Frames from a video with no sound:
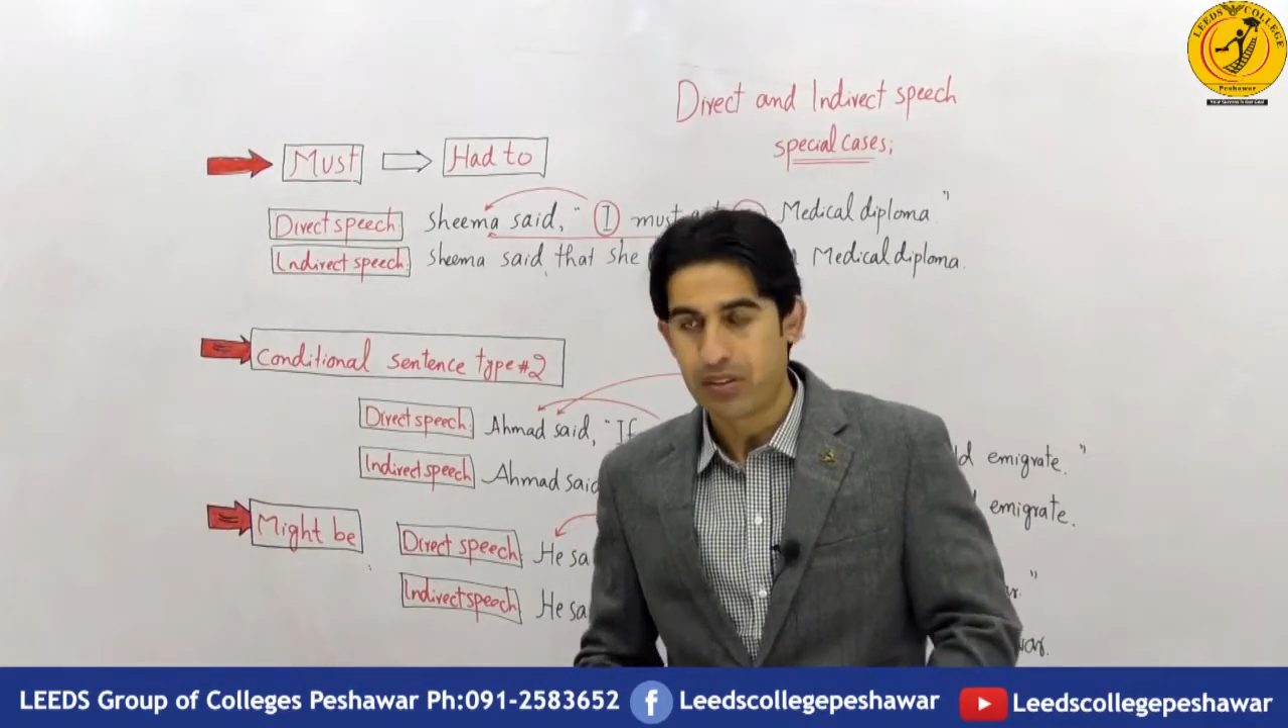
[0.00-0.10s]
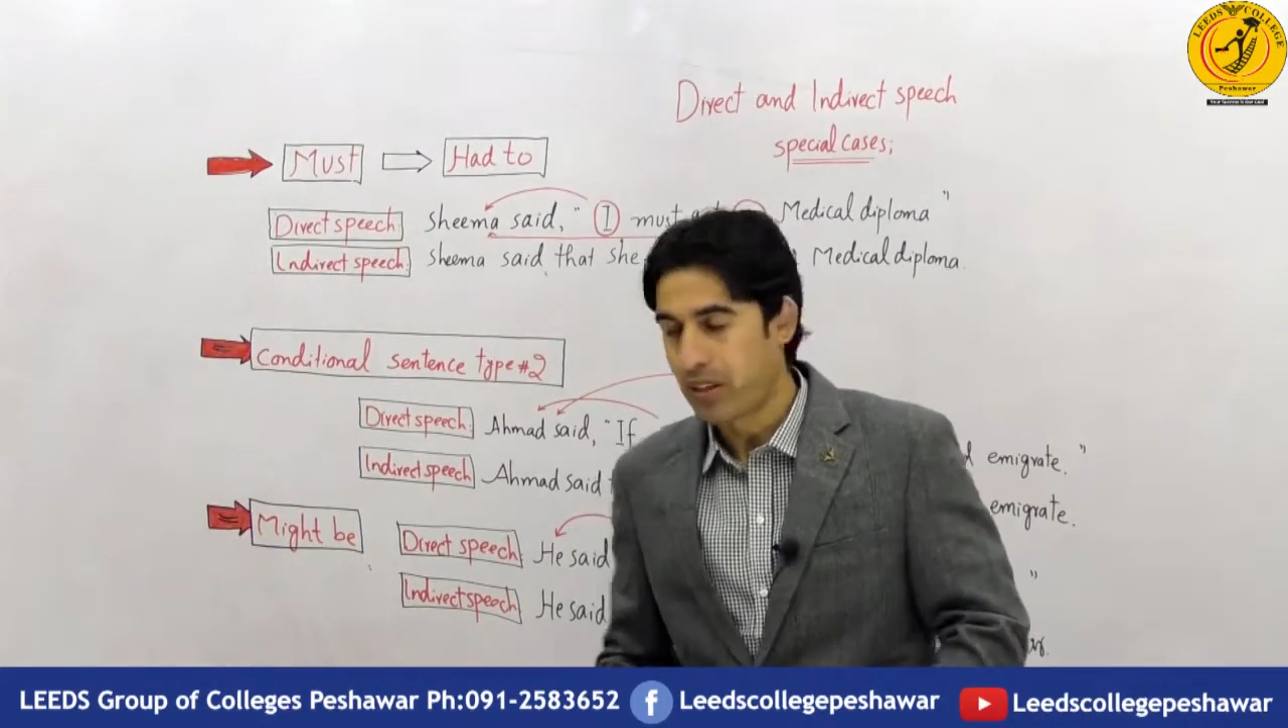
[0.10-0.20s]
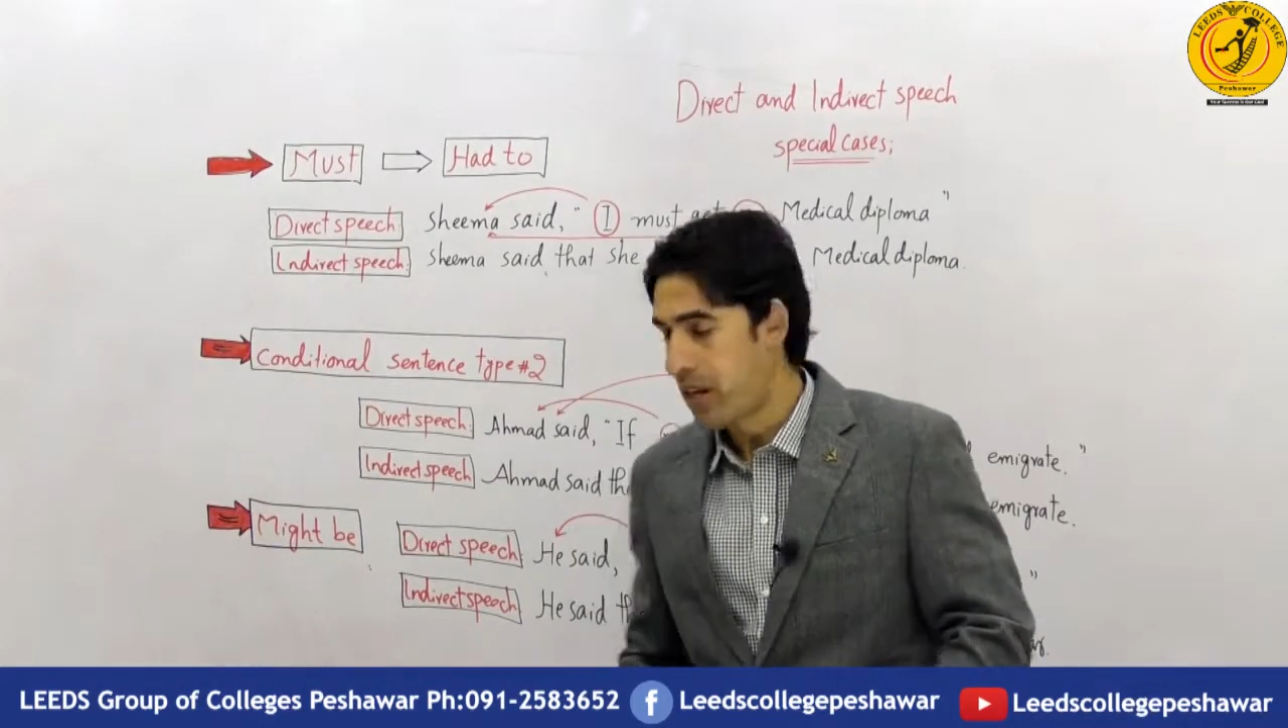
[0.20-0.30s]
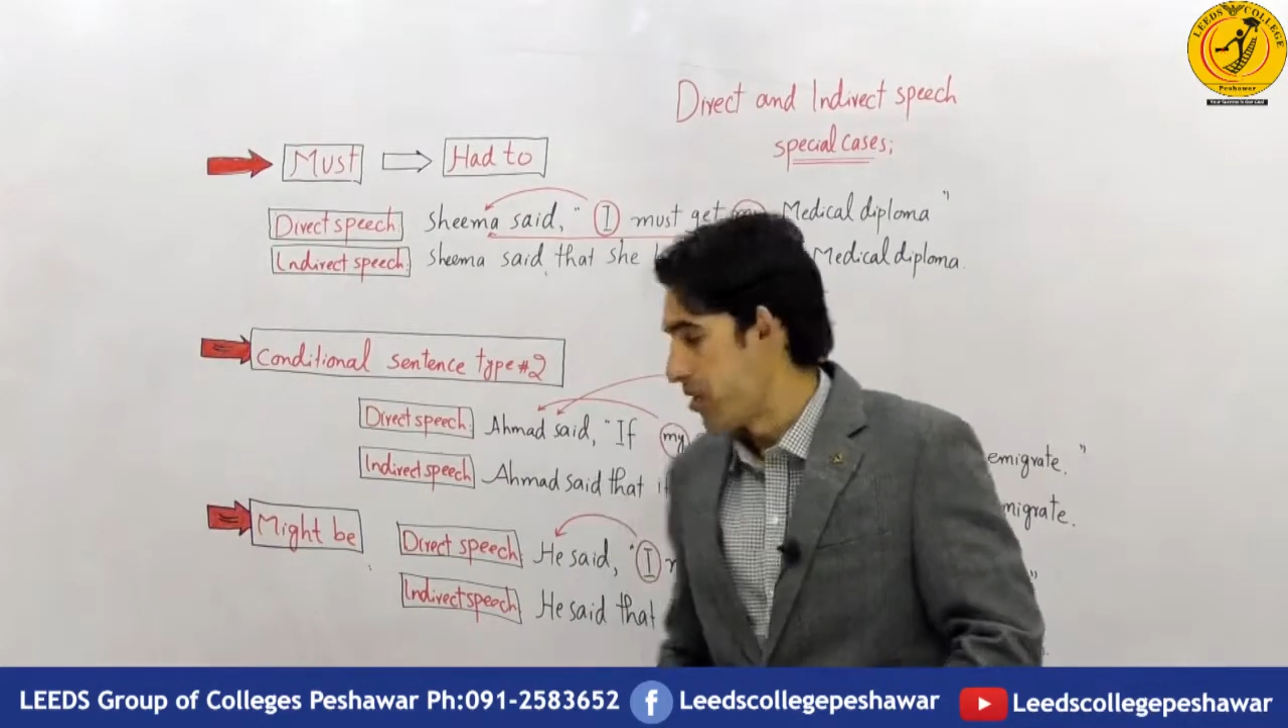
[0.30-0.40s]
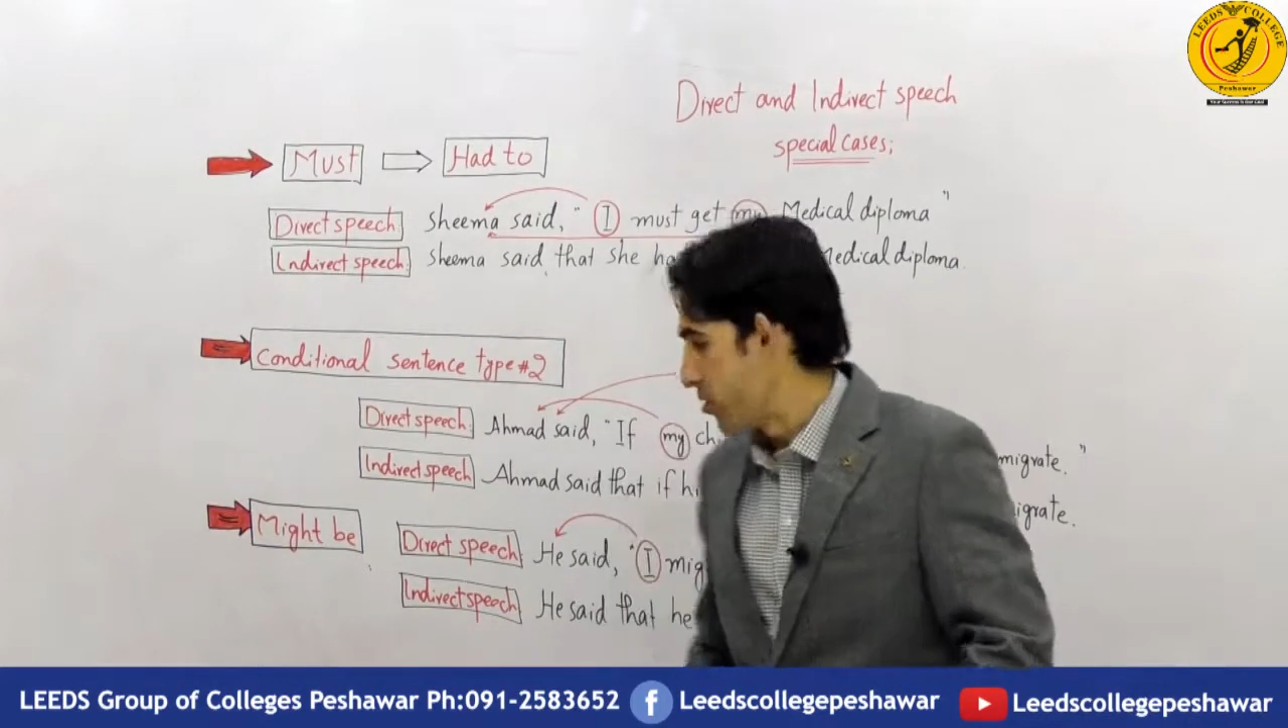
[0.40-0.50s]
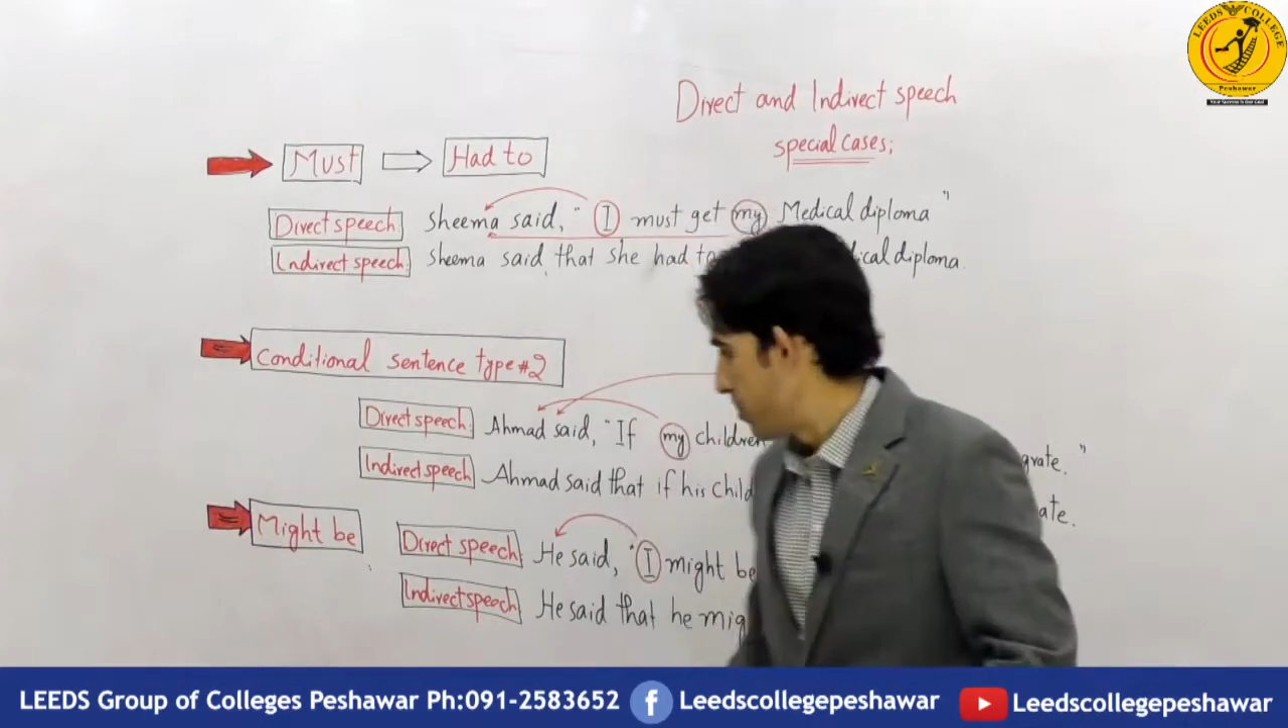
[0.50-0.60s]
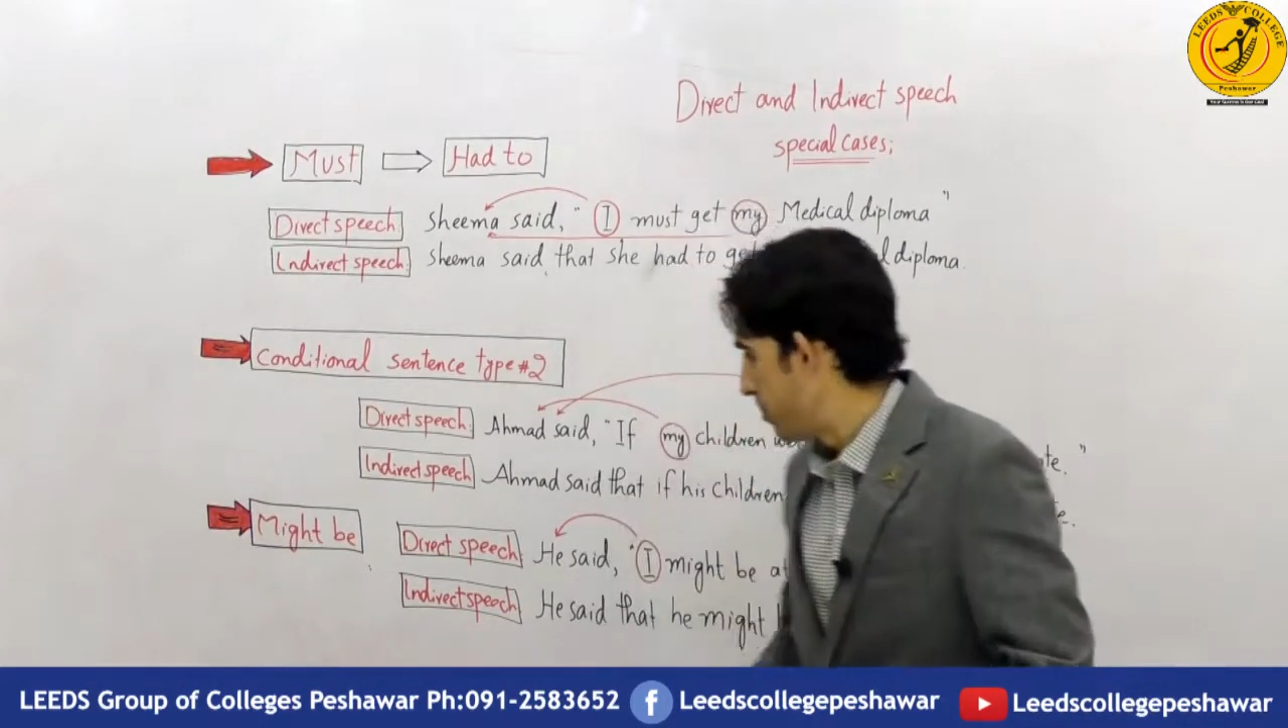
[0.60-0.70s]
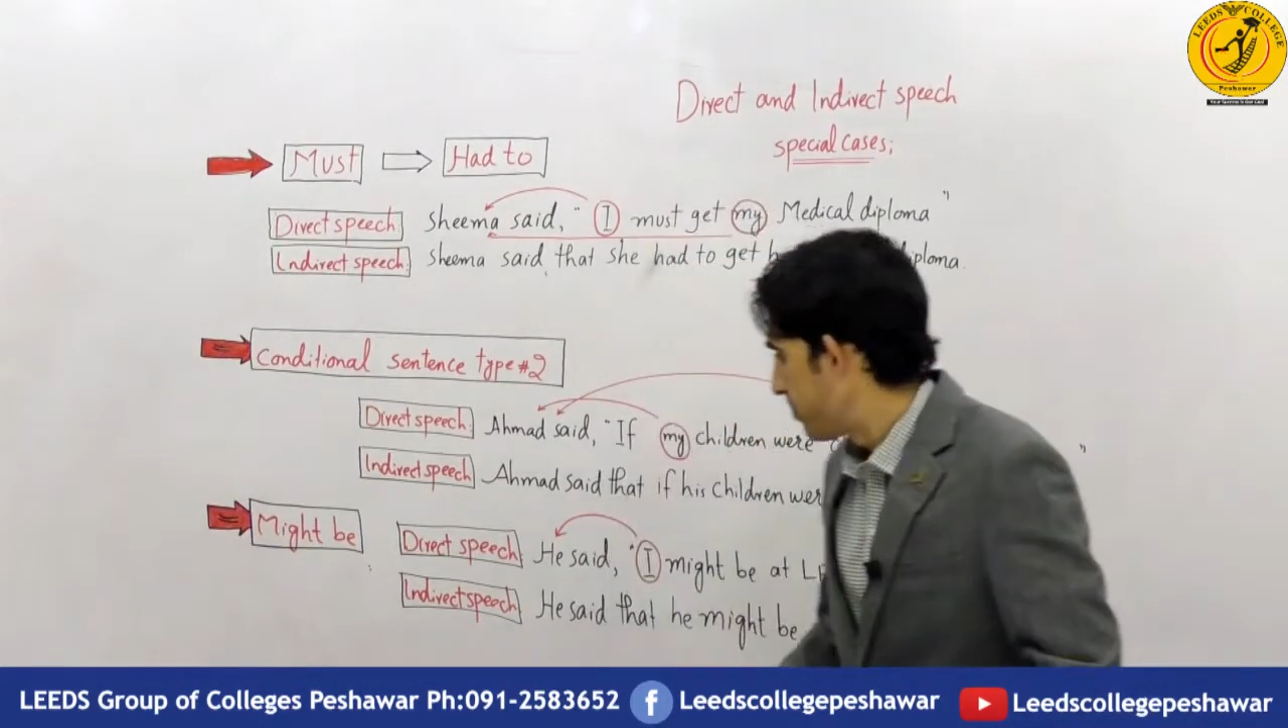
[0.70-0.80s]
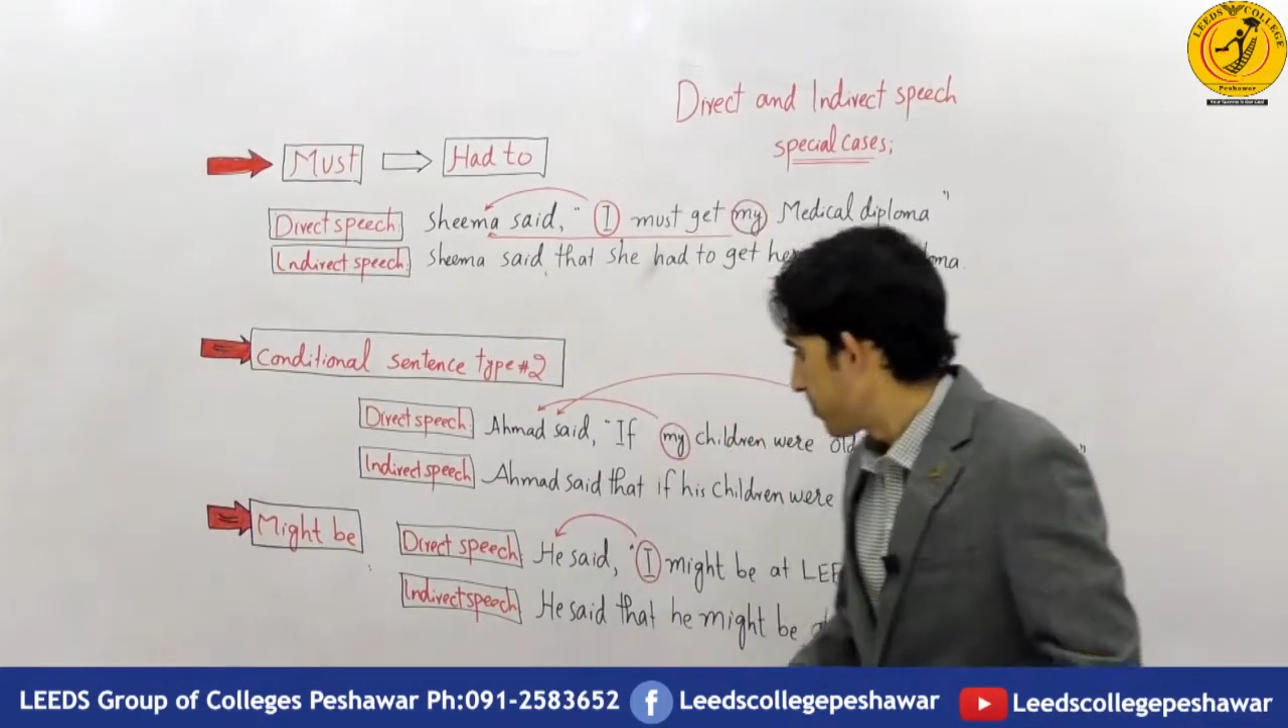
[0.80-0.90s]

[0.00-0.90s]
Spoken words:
the case.